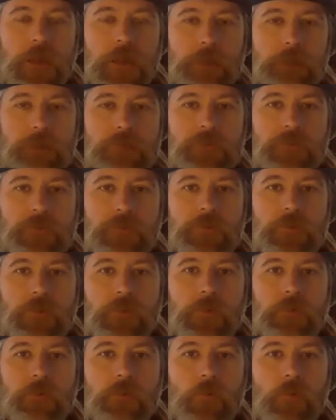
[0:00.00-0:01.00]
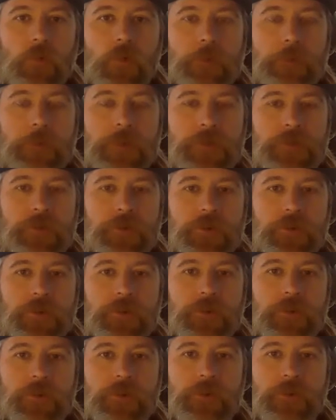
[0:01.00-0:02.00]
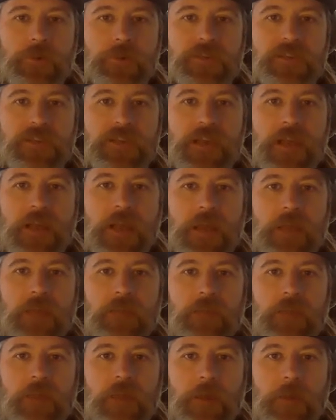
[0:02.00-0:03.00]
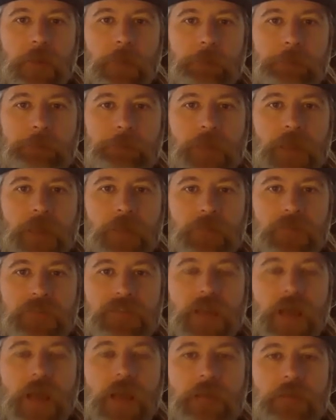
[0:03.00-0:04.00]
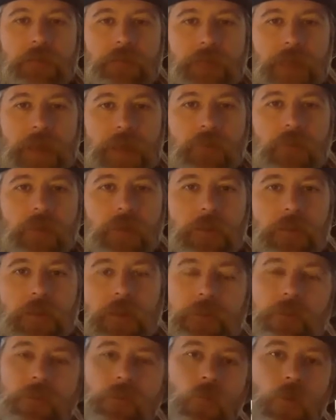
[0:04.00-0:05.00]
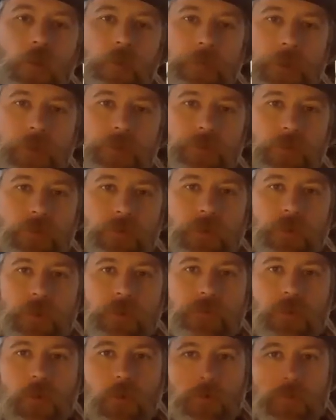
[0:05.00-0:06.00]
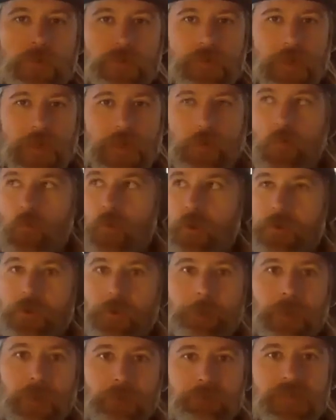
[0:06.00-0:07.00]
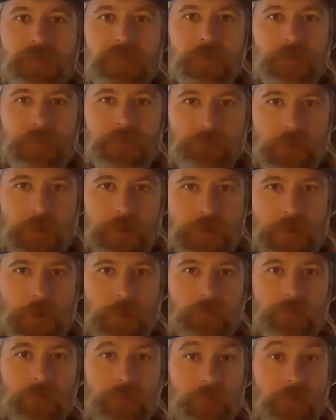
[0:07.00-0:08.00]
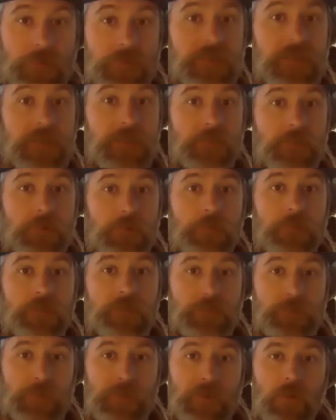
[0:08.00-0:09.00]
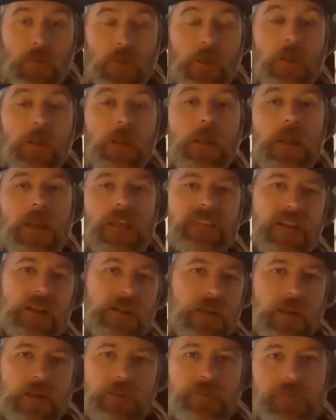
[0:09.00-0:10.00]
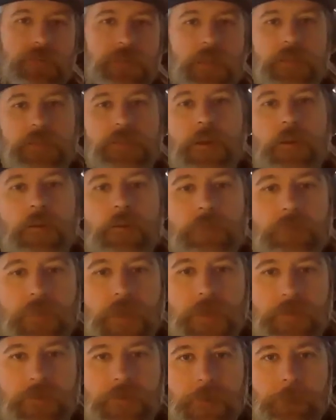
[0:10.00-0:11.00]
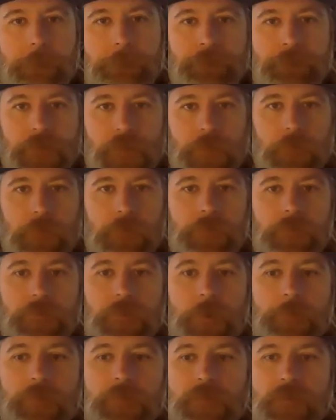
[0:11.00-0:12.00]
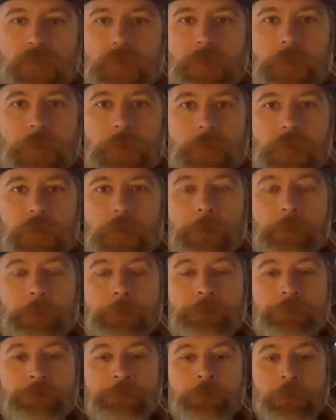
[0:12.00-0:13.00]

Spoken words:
So you don't ever want to measure your seat height outside of that crank length. You want to make sure that it's always like where your bum sits, right down to the center of the spindle, and that kind of just takes care of that little discrepancy that might be there.